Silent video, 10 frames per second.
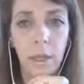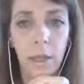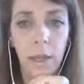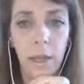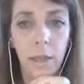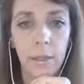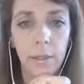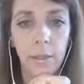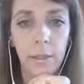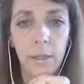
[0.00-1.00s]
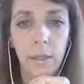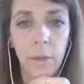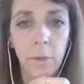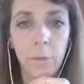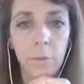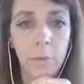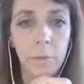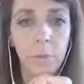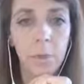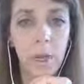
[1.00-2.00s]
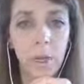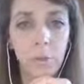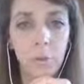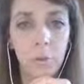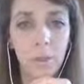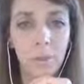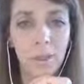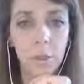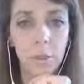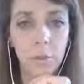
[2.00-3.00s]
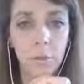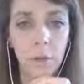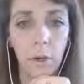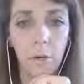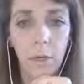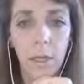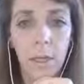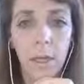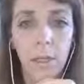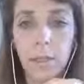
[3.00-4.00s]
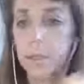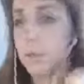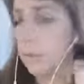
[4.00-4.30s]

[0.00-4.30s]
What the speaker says: and has probably been blogging for maybe a year or so, and is